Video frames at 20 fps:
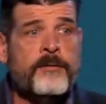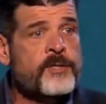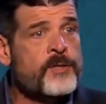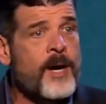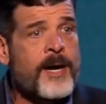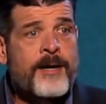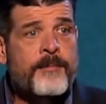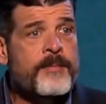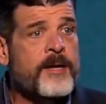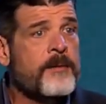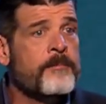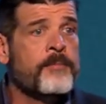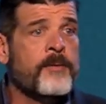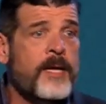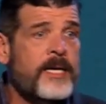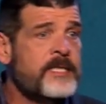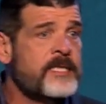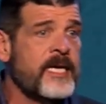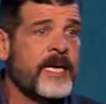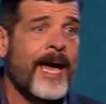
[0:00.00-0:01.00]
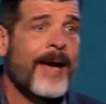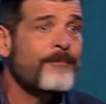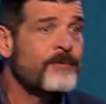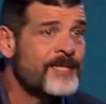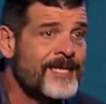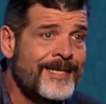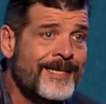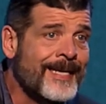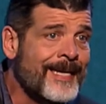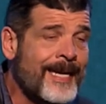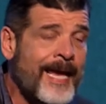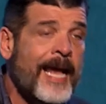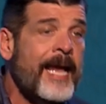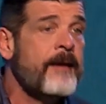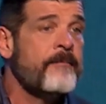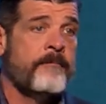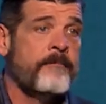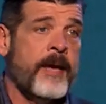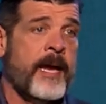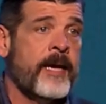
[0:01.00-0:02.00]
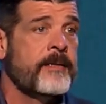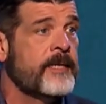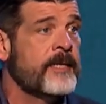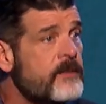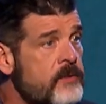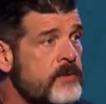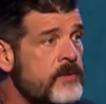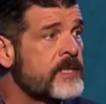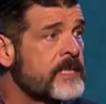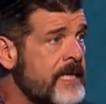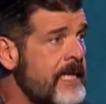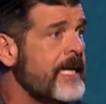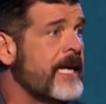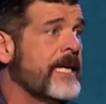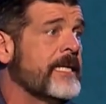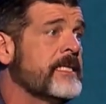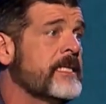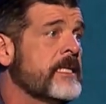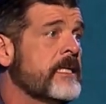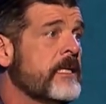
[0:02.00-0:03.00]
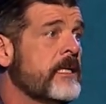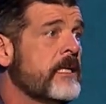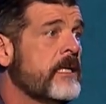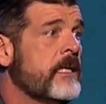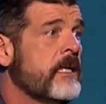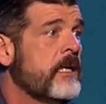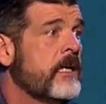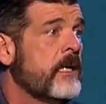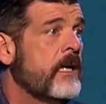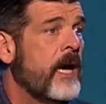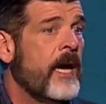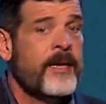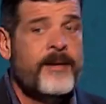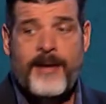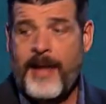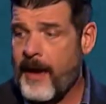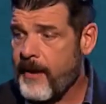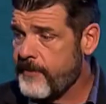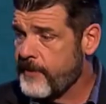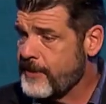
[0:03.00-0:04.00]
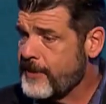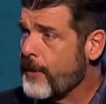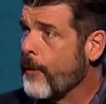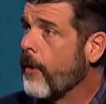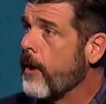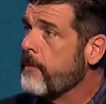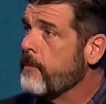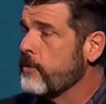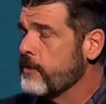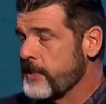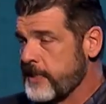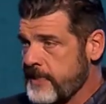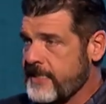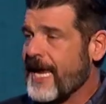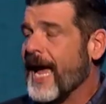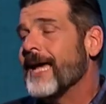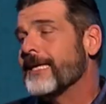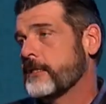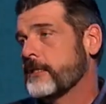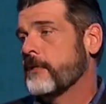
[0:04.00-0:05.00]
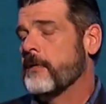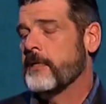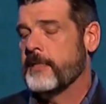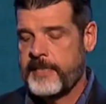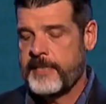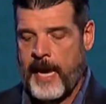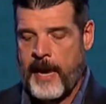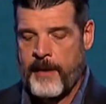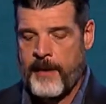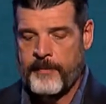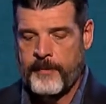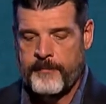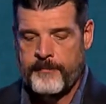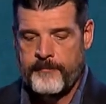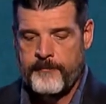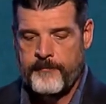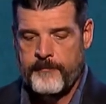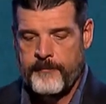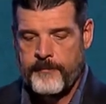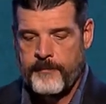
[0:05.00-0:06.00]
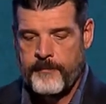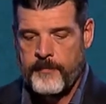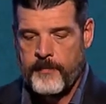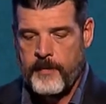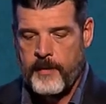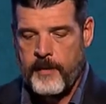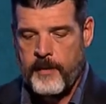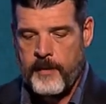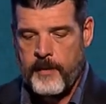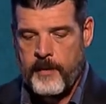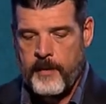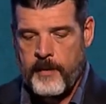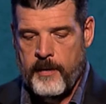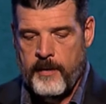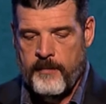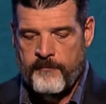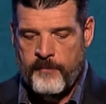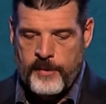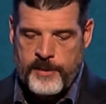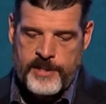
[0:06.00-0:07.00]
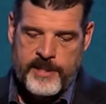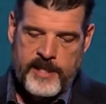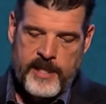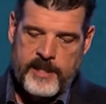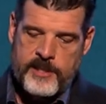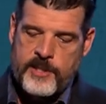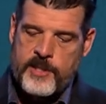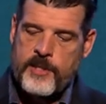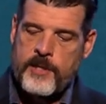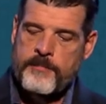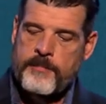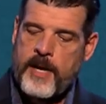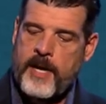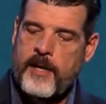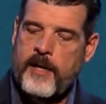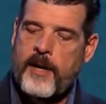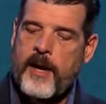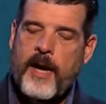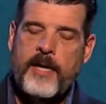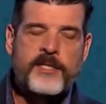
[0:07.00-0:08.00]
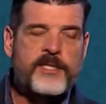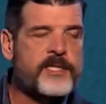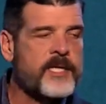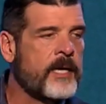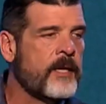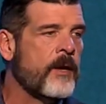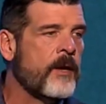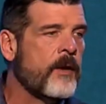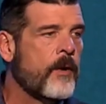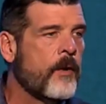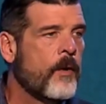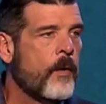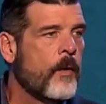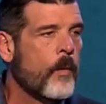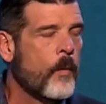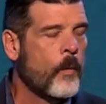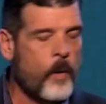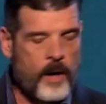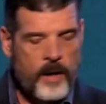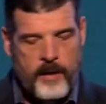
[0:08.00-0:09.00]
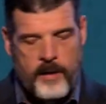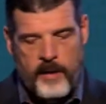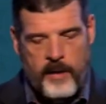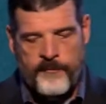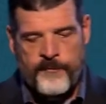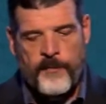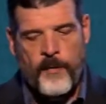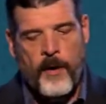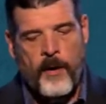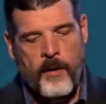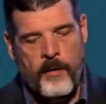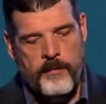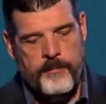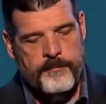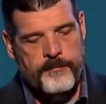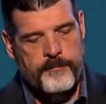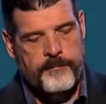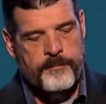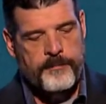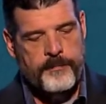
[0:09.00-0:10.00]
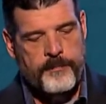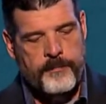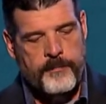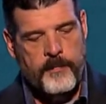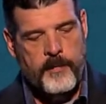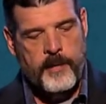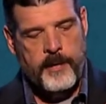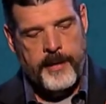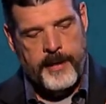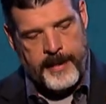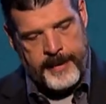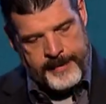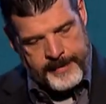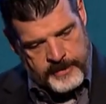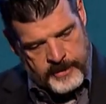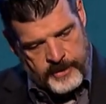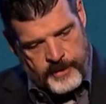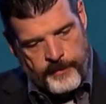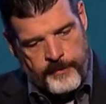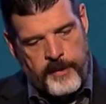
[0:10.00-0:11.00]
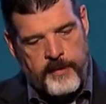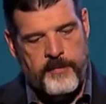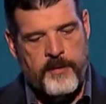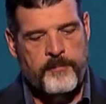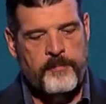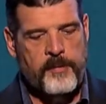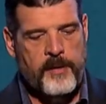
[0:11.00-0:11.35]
trying to be a blessing. I was in the game, man. This was it. And now this horrible disaster has happened. Verse 6, so the man of God said, where did it fall? And he showed him the